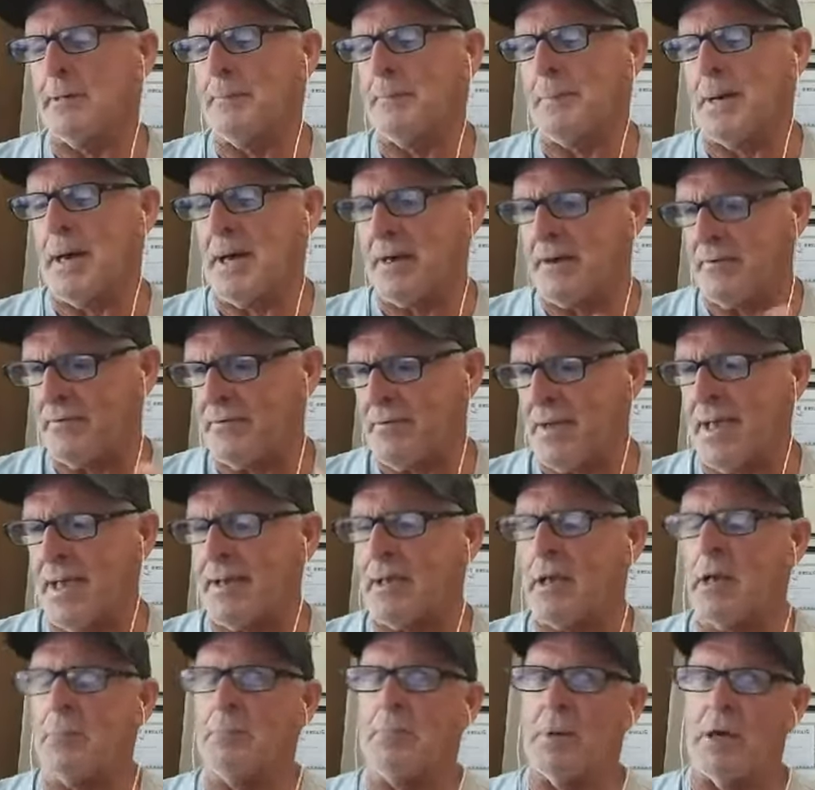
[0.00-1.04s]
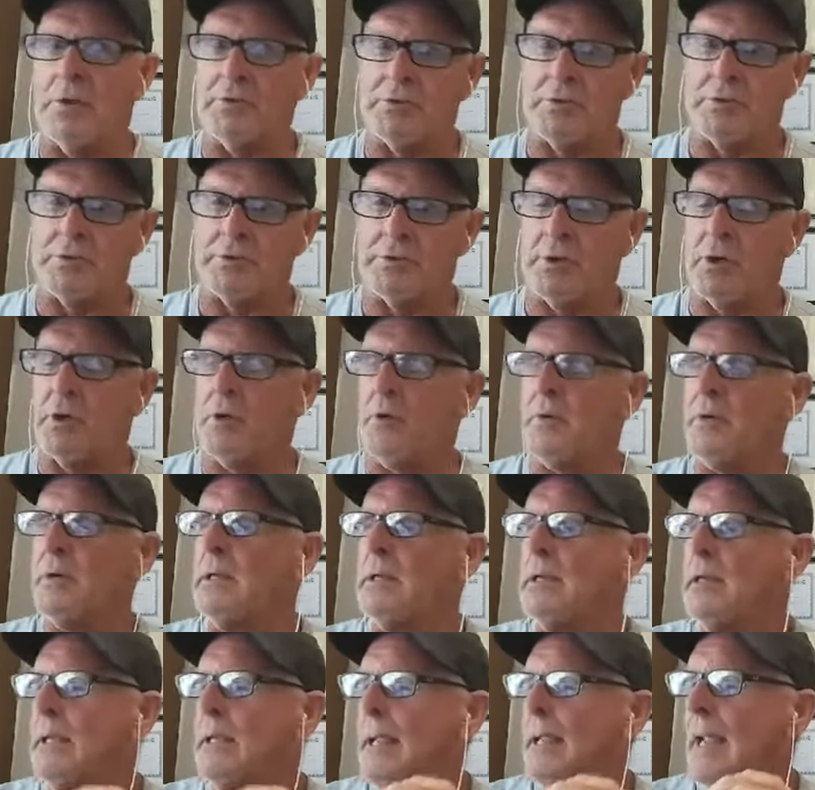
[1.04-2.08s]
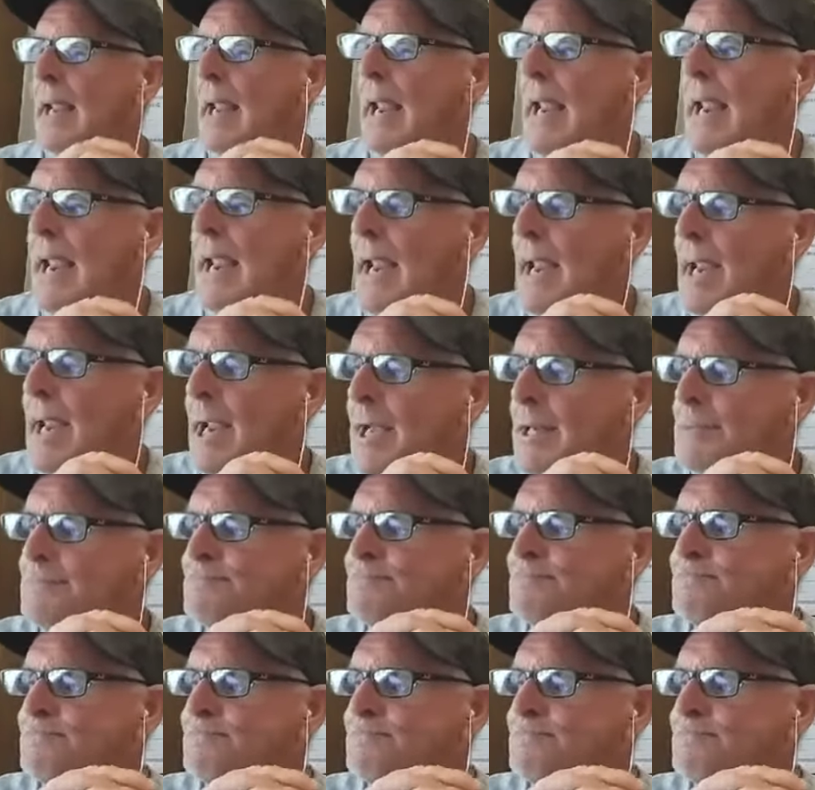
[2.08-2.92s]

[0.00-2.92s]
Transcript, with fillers: body fat and muscle tone. And